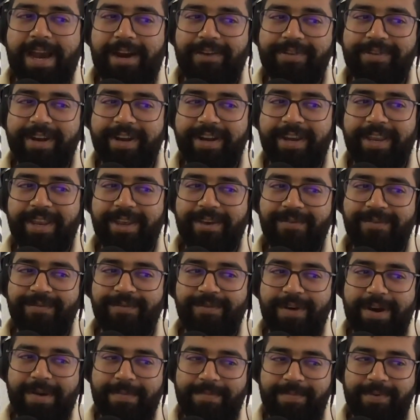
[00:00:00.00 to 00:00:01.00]
did
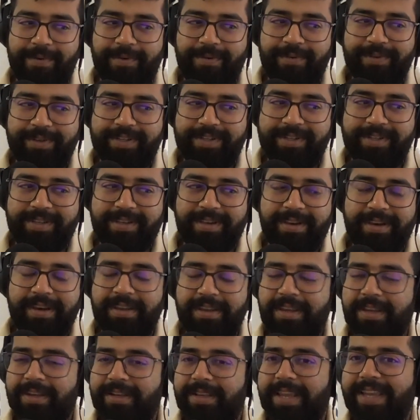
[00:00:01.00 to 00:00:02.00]
you approach
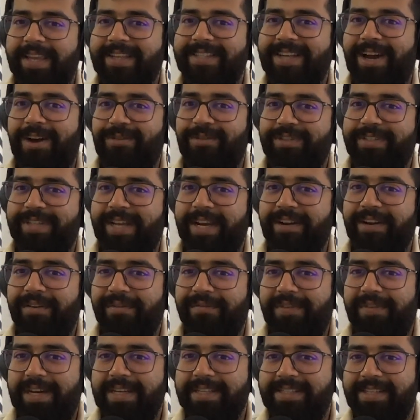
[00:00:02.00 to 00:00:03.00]
the things outside
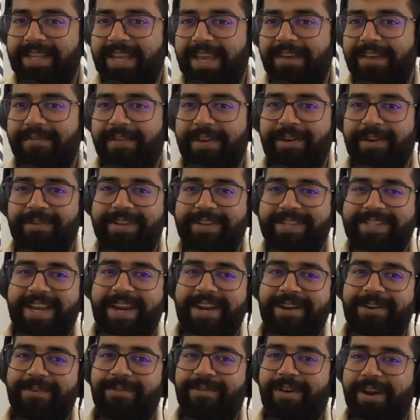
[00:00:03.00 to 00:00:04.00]
of Fastai when you
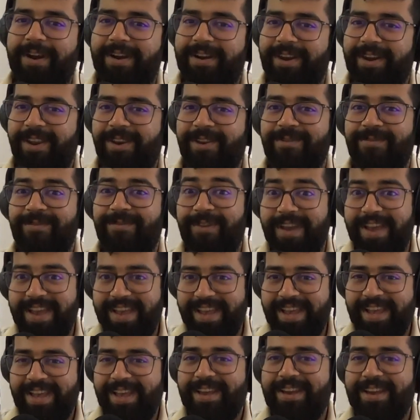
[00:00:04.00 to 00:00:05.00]
decided to continue
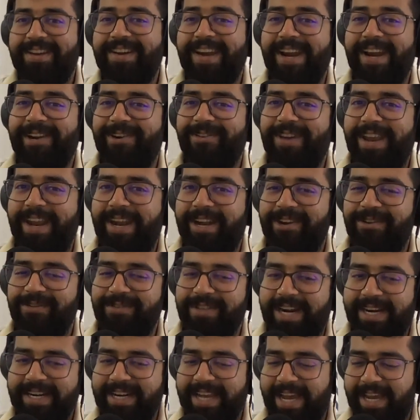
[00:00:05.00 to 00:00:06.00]
trying to get to
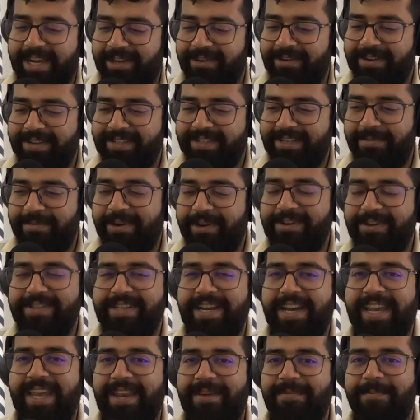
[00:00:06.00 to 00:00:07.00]
that accuracy? Because
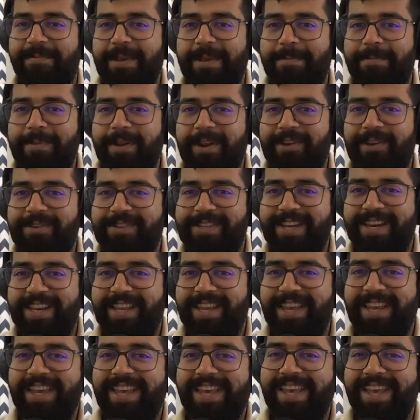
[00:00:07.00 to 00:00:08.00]
again, people
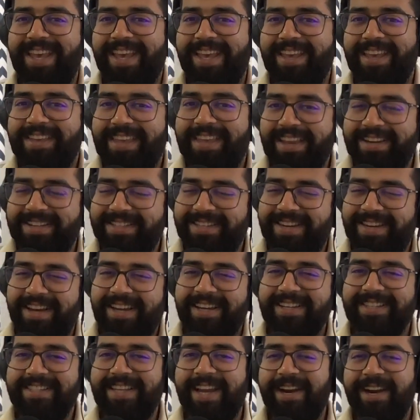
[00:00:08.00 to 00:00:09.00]
usually get
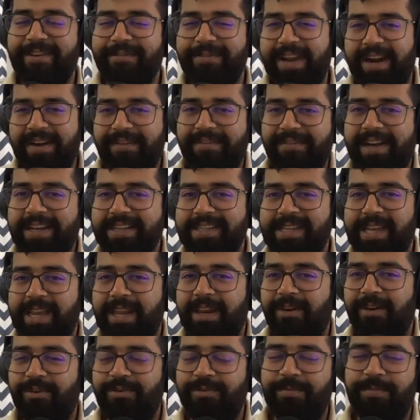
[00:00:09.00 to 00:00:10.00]
stuck inside of that
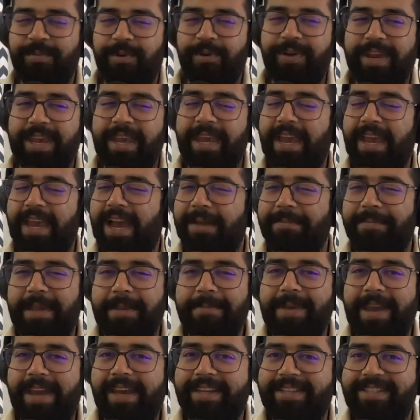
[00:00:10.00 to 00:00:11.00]
Fastai loop. Okay,
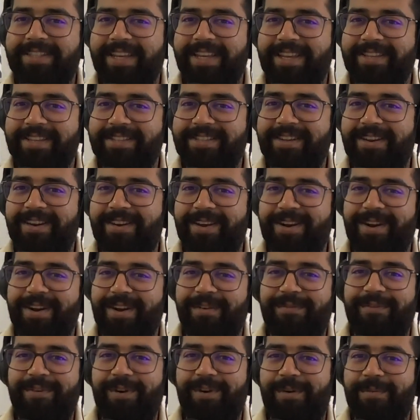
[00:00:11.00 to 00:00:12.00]
maybe I changed the
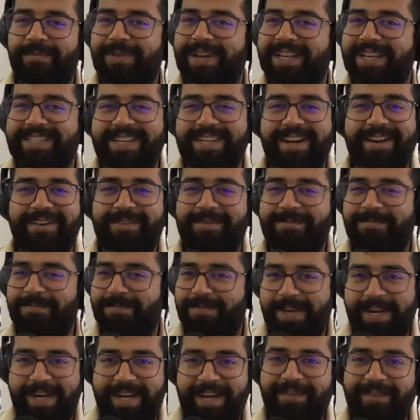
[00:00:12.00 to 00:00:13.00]
learner from ResNet
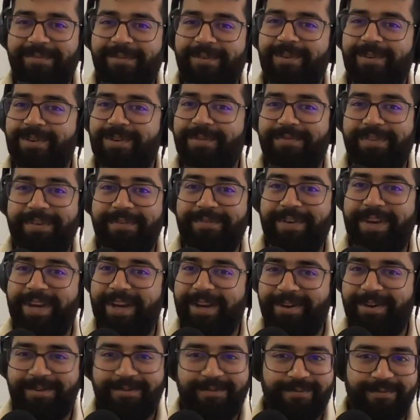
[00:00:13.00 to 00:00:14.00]
34 to
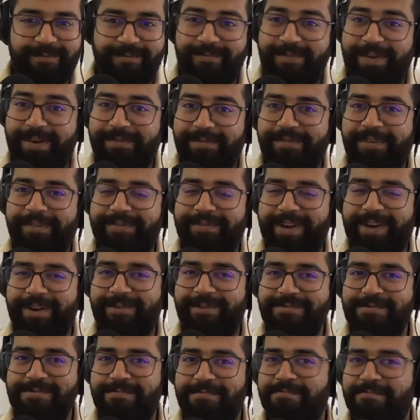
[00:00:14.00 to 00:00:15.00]
50 to
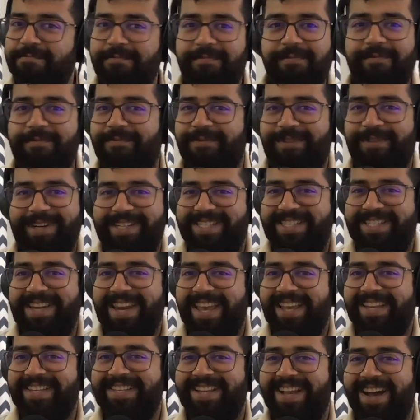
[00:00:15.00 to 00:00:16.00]
152. What's
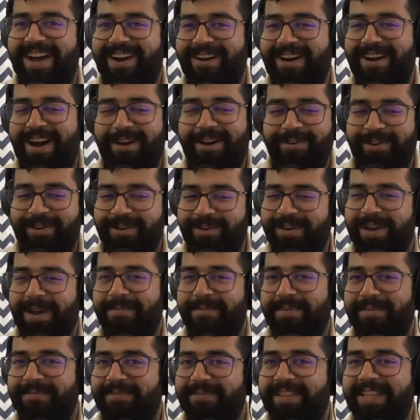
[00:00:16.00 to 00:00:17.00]
next? How do you
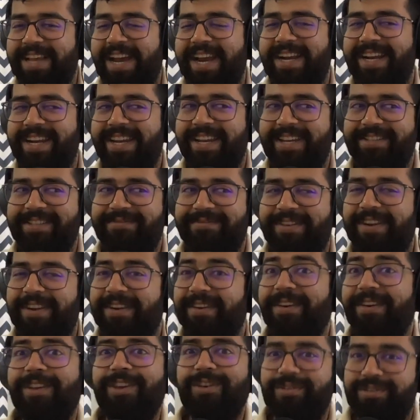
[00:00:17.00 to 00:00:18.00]
come up with ideas
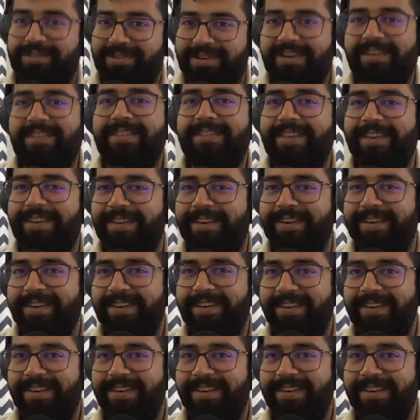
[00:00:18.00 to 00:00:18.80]
when you stuck there?